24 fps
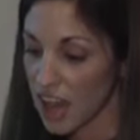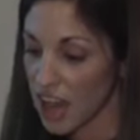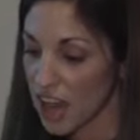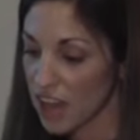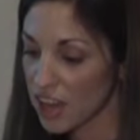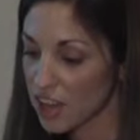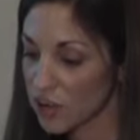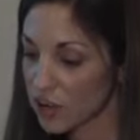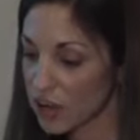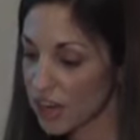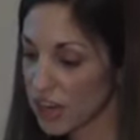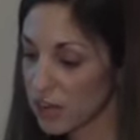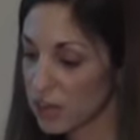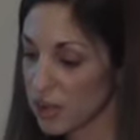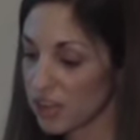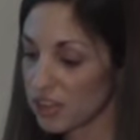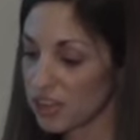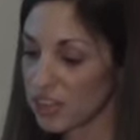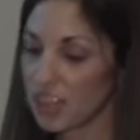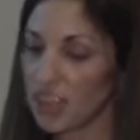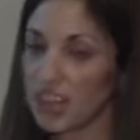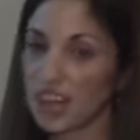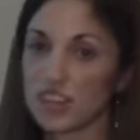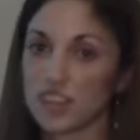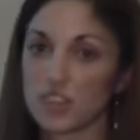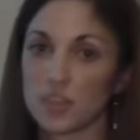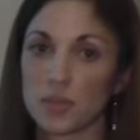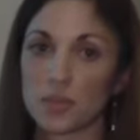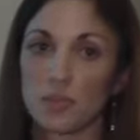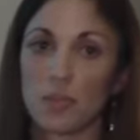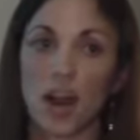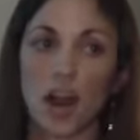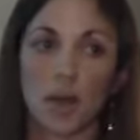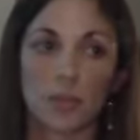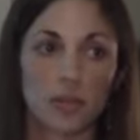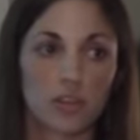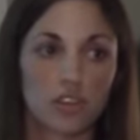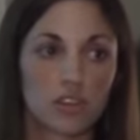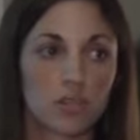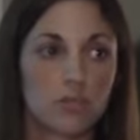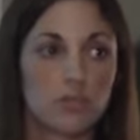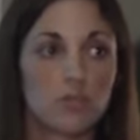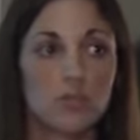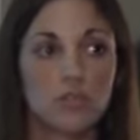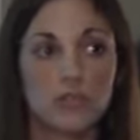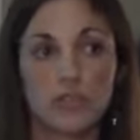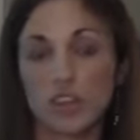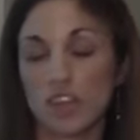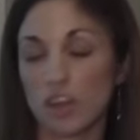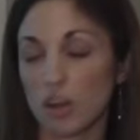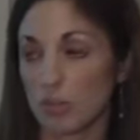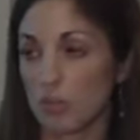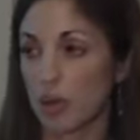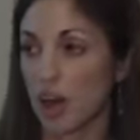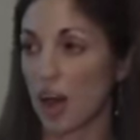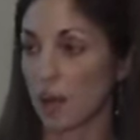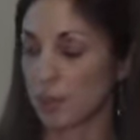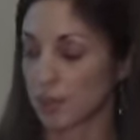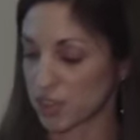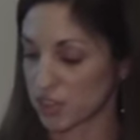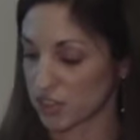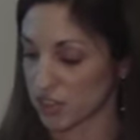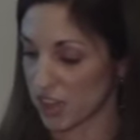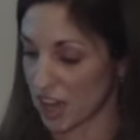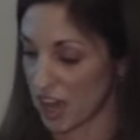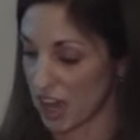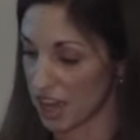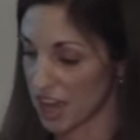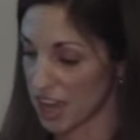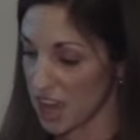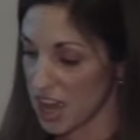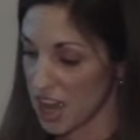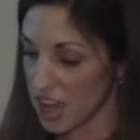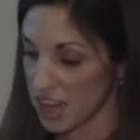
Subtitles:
And knowing about the latest popular movie or pop star